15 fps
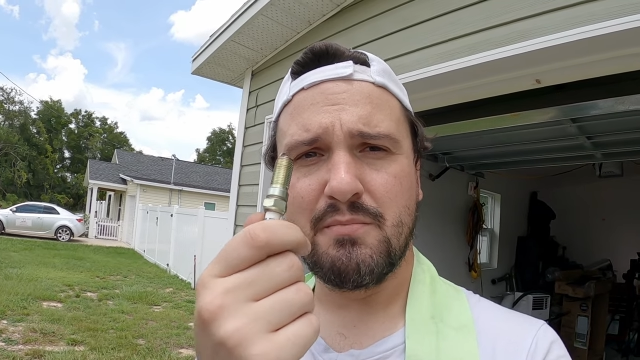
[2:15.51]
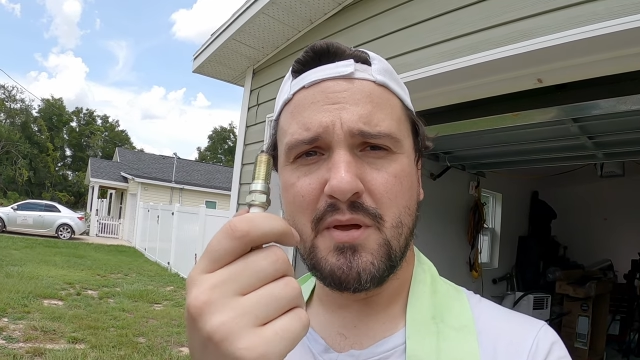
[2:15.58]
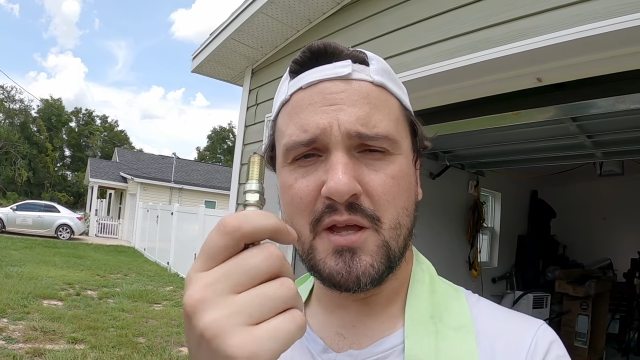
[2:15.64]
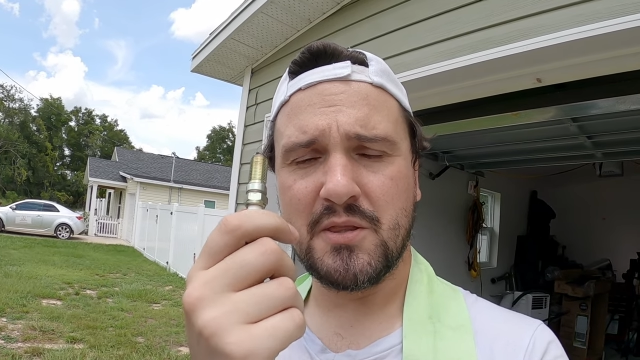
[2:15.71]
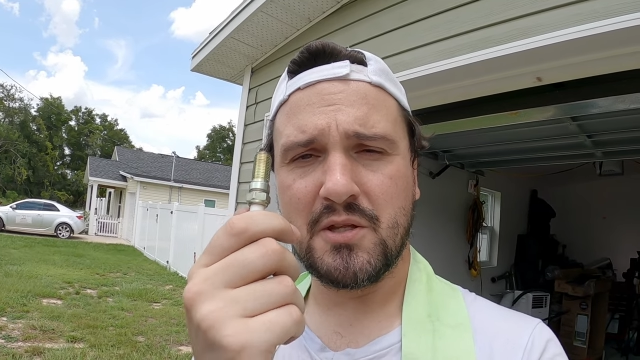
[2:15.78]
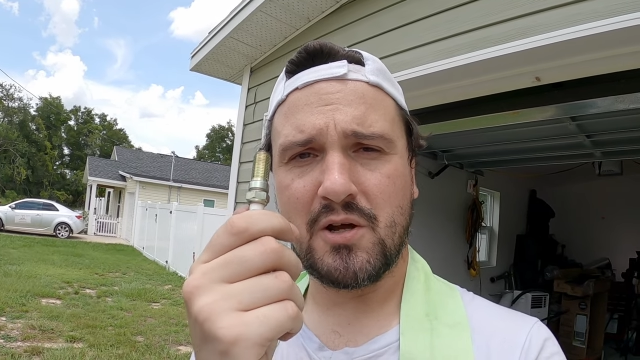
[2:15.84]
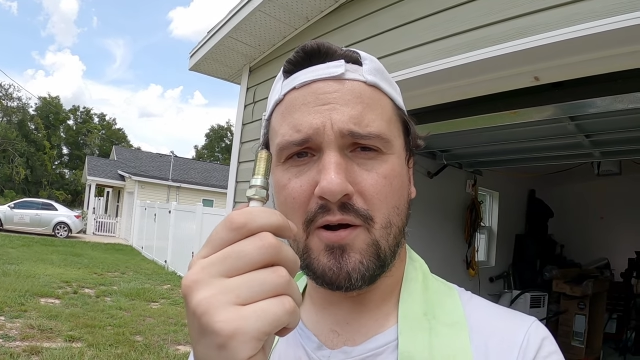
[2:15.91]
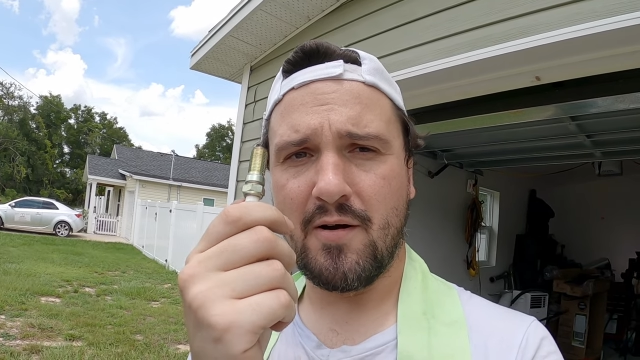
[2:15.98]

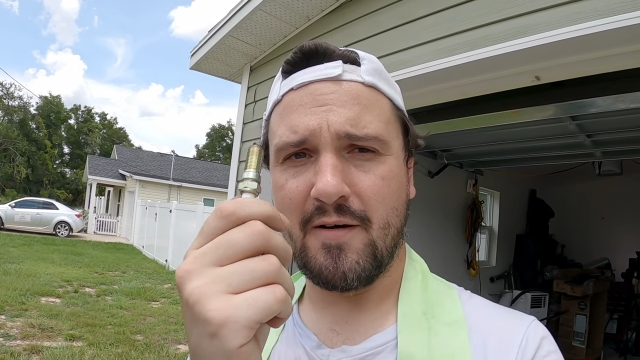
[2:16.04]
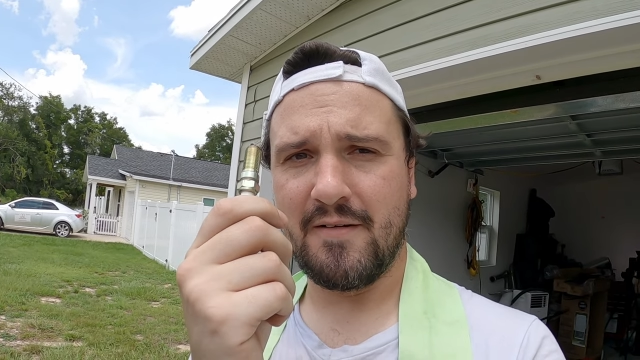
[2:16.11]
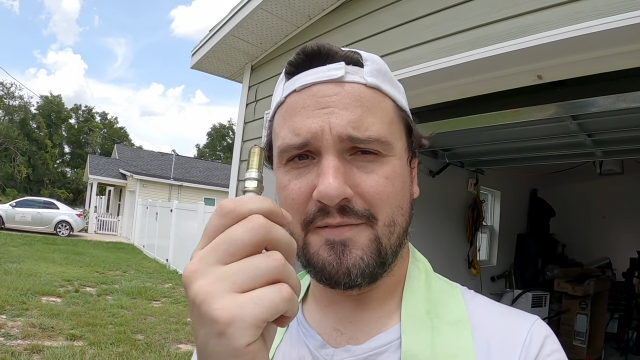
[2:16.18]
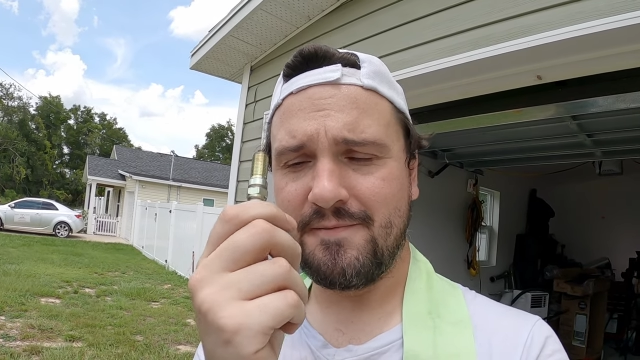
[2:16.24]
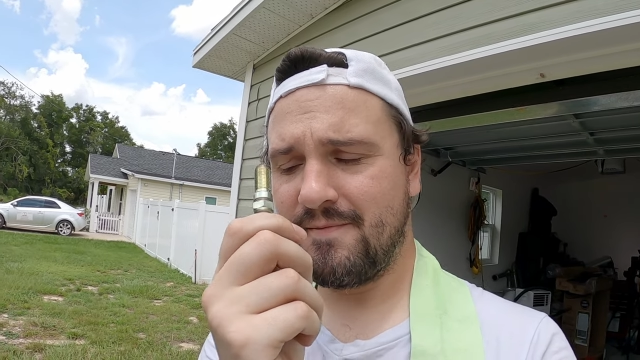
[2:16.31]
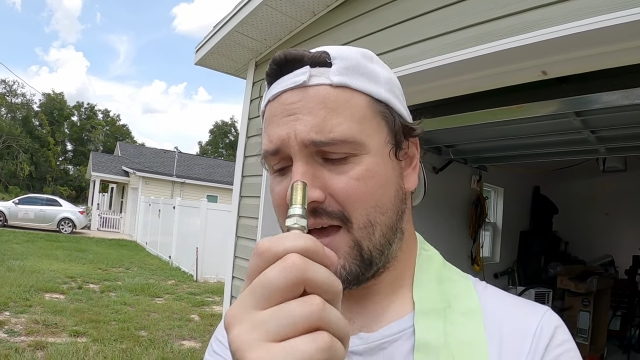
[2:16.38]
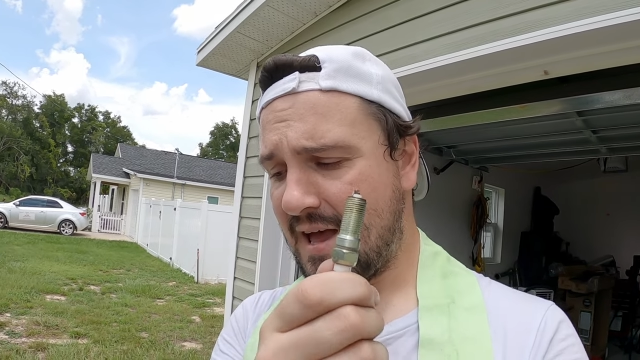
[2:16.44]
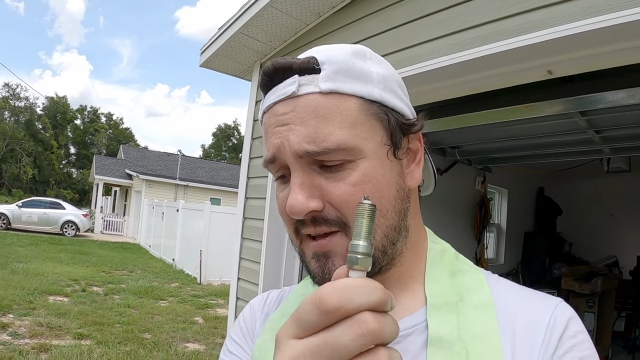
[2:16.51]
making the car
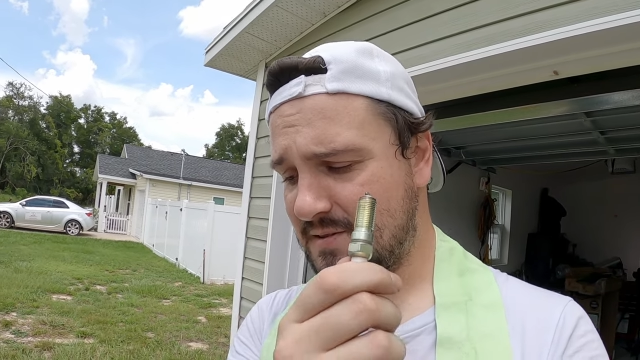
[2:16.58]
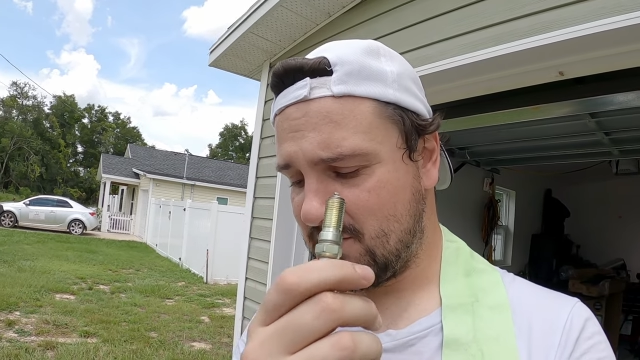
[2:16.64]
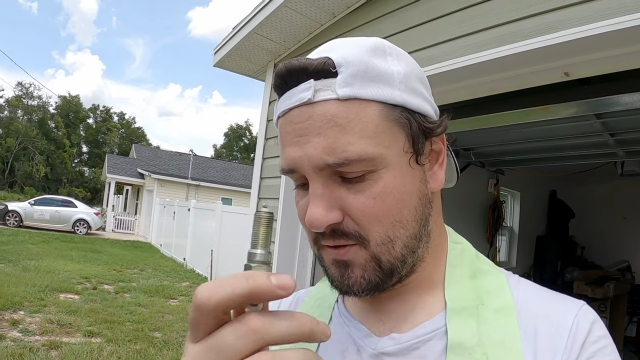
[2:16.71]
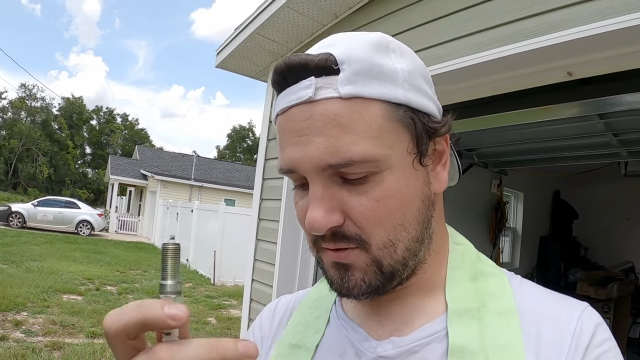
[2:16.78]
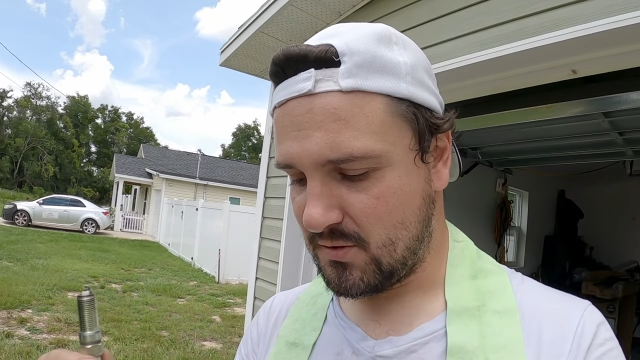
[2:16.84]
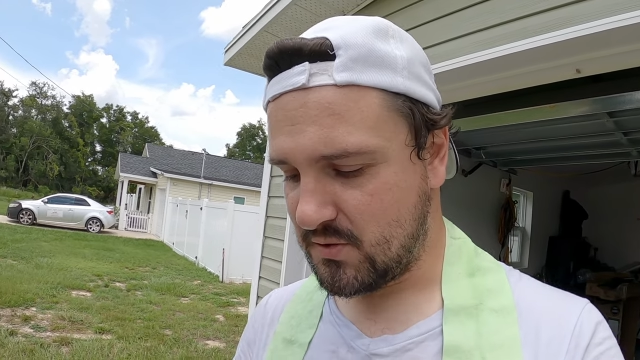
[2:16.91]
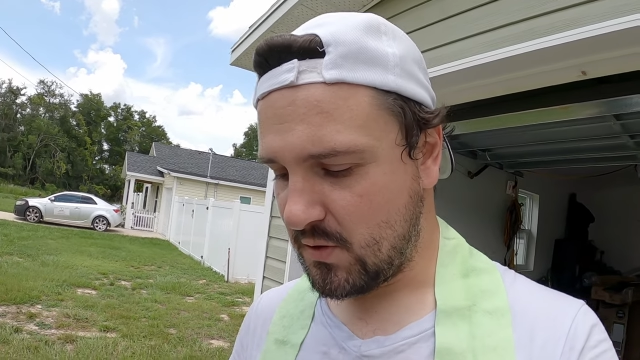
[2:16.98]
faster,